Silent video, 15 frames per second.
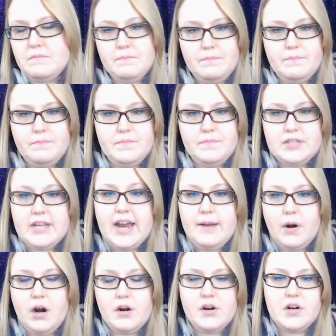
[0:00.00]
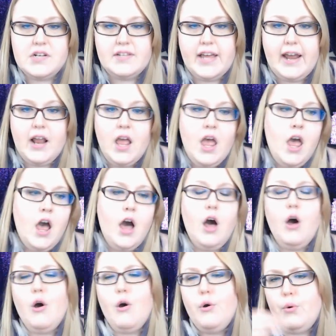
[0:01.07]
side partners that
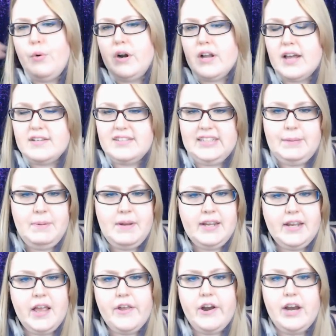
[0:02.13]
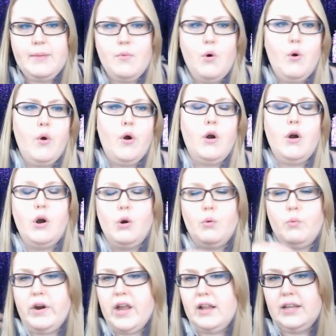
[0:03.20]
oh we're not sleeping together anymore or
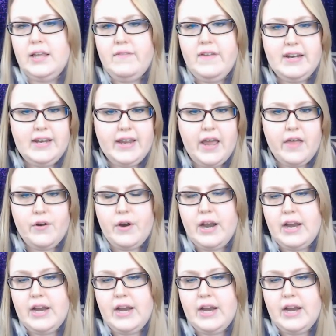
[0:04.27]
we're not living together